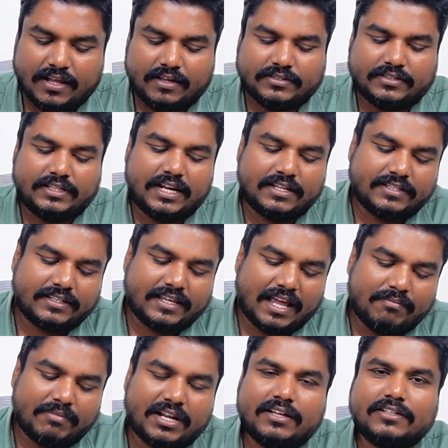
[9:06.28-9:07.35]
So there is a
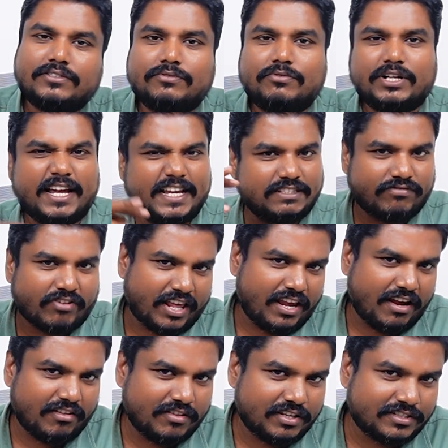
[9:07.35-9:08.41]
camera. So Guna is
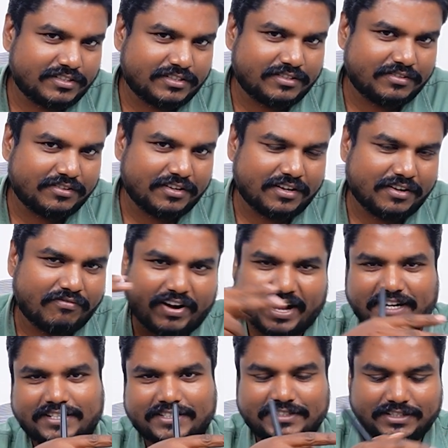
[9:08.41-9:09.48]
flying in this
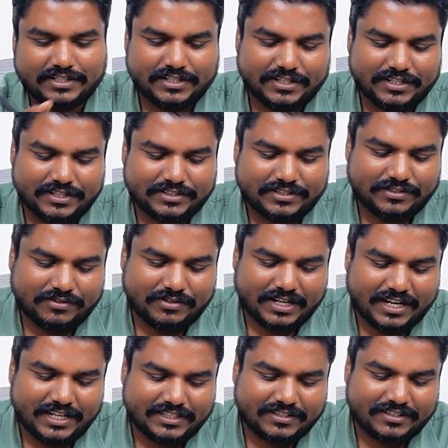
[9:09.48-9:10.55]
flight. So
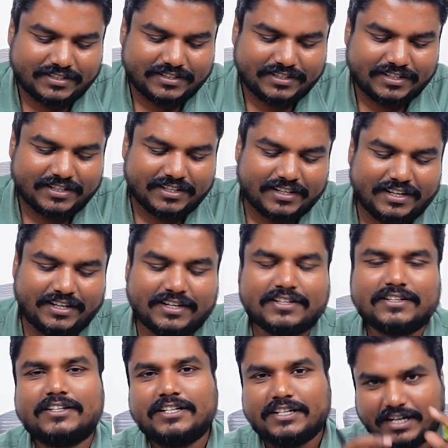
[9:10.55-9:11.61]
Guna is
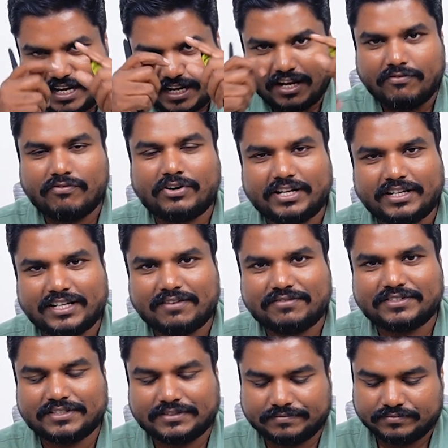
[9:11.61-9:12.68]
here taking
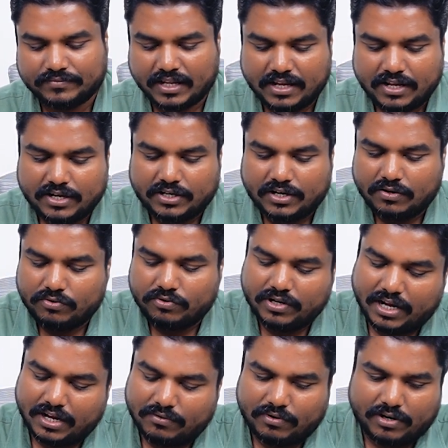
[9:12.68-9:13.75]
photographs. Now
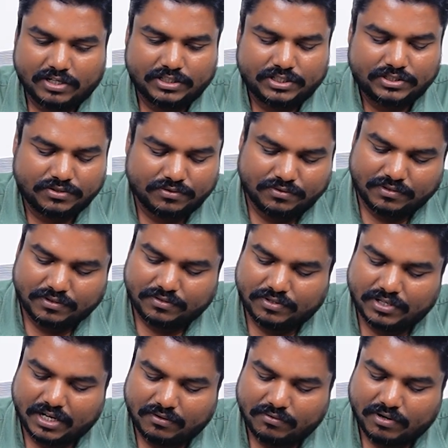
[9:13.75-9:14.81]
Guna wants
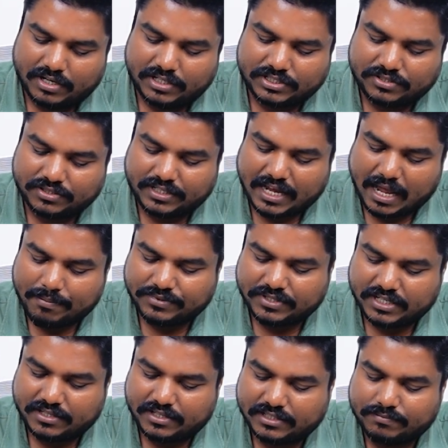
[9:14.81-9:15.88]
to
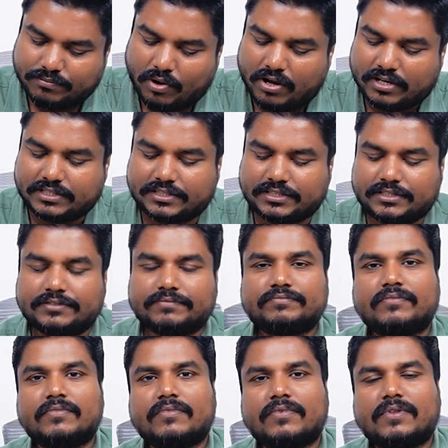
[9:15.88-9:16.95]
capture this box.